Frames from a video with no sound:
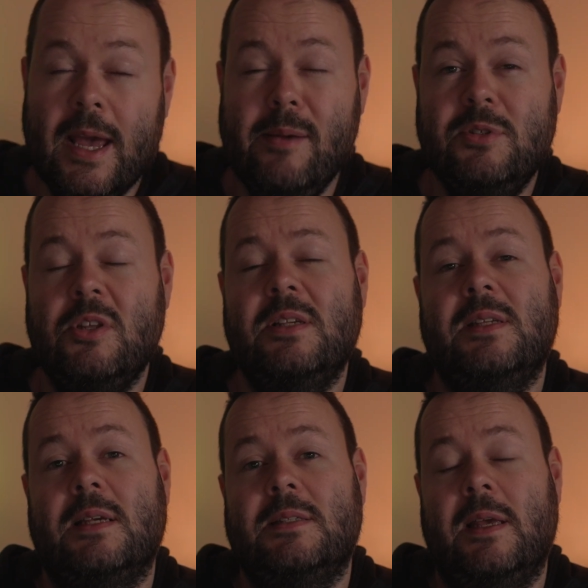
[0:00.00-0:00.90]
to do this
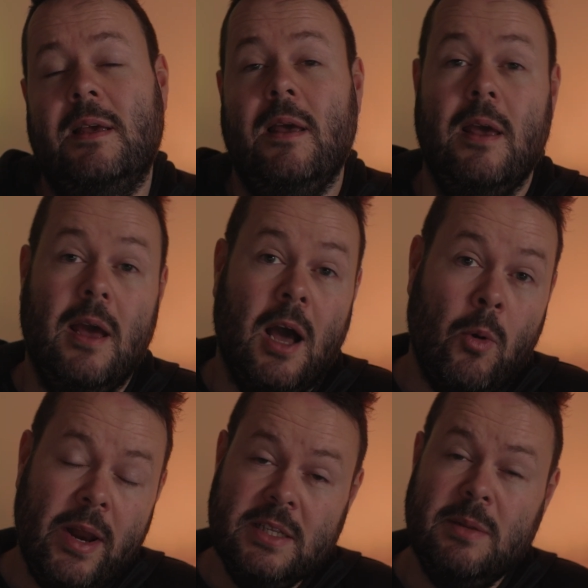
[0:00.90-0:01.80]
testing, I
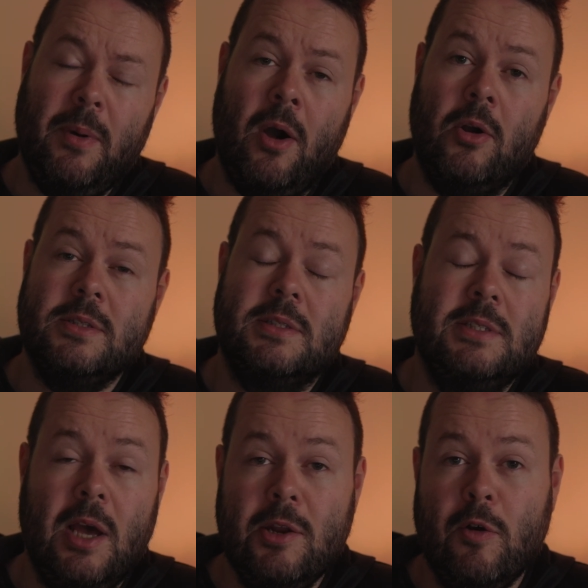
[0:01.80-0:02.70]
went into the BIOS,
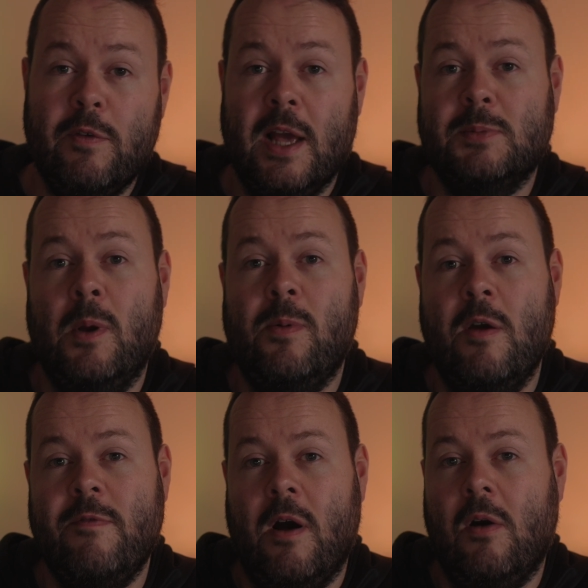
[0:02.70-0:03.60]
turned off the Expo
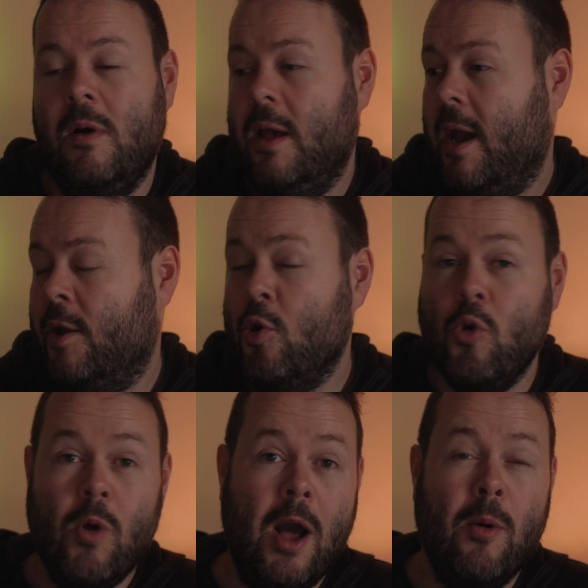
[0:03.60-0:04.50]
profile, and
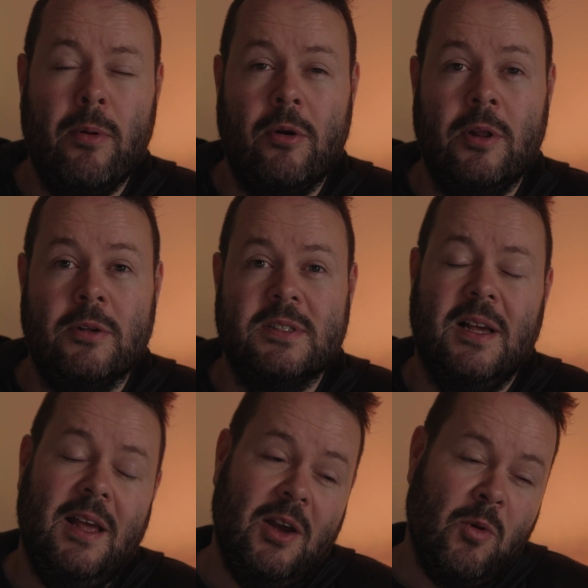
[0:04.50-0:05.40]
all hell broke loose.
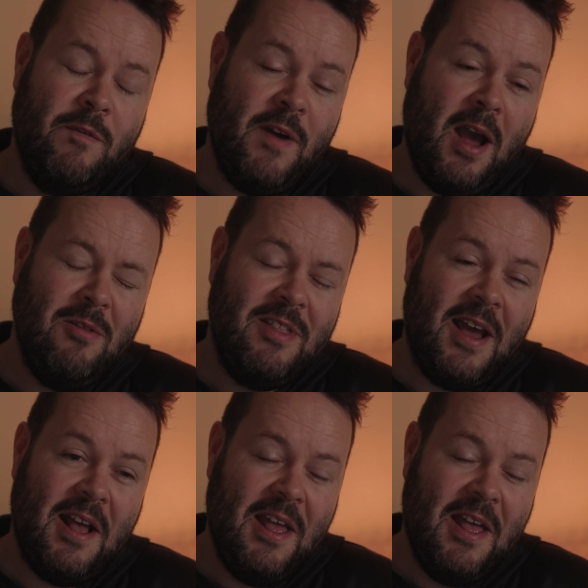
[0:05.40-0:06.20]
We found that